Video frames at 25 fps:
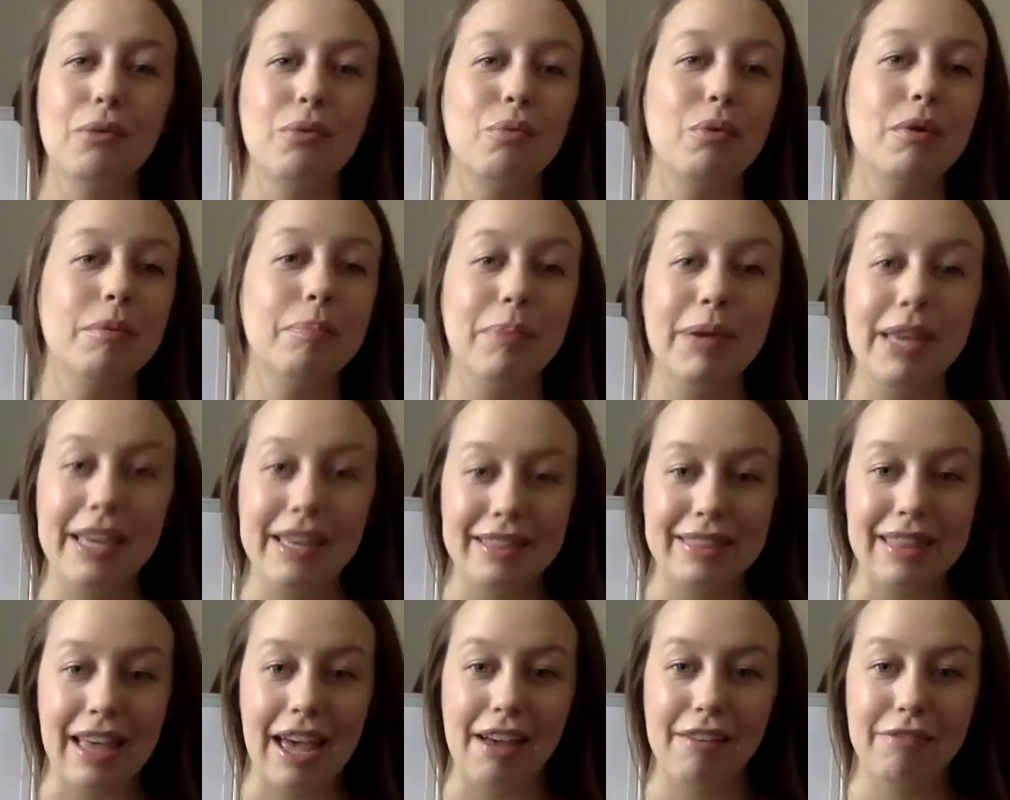
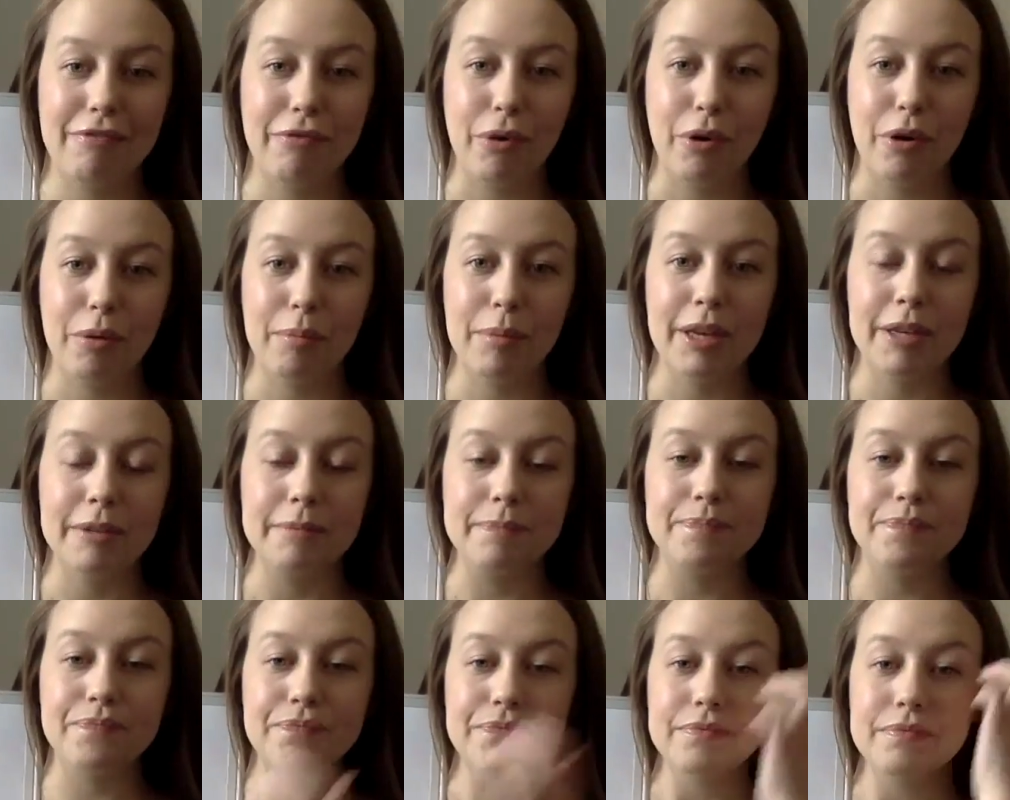repeat that for
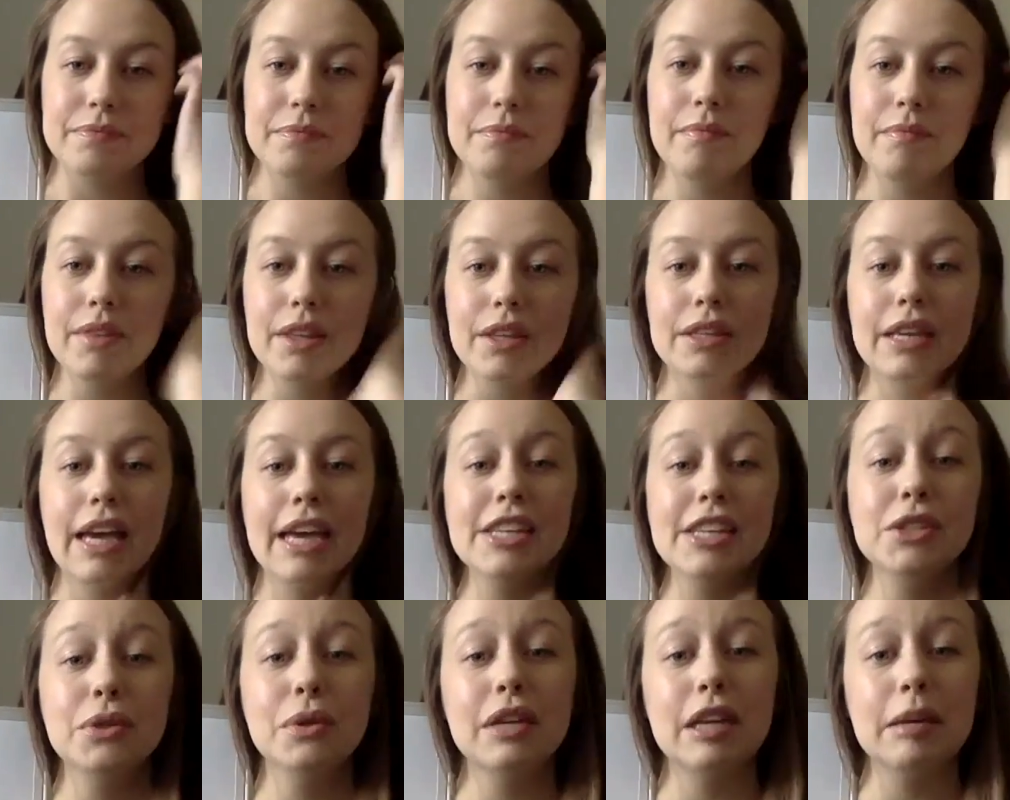me. Okay,
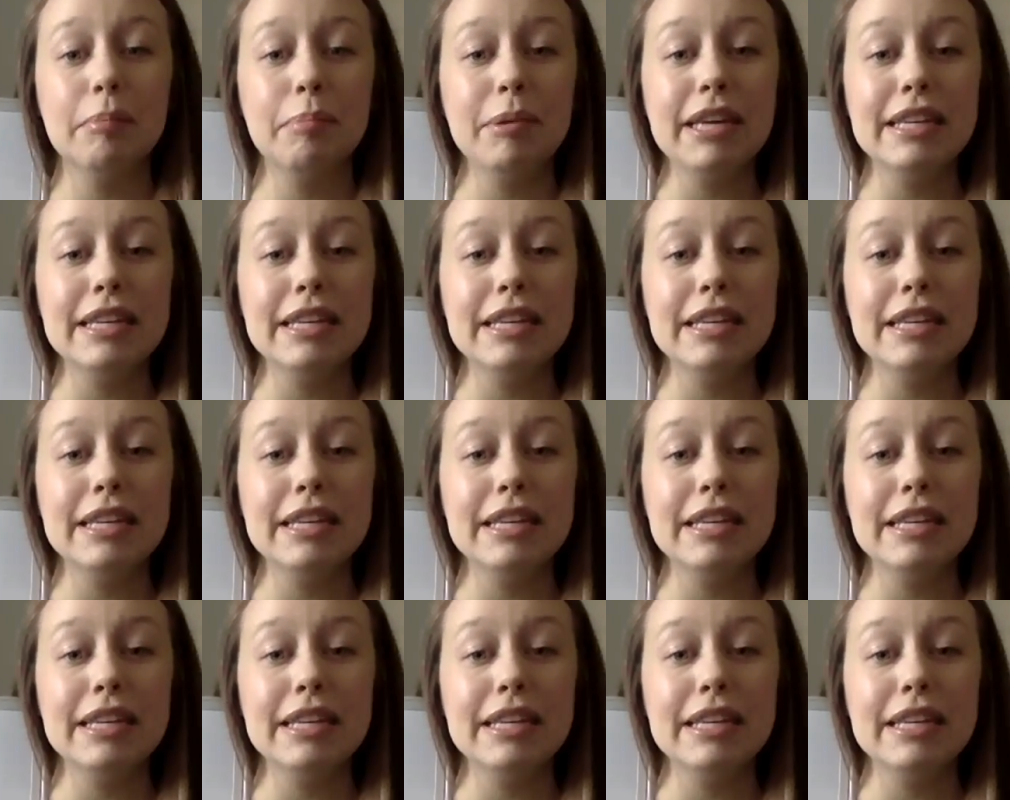so it could be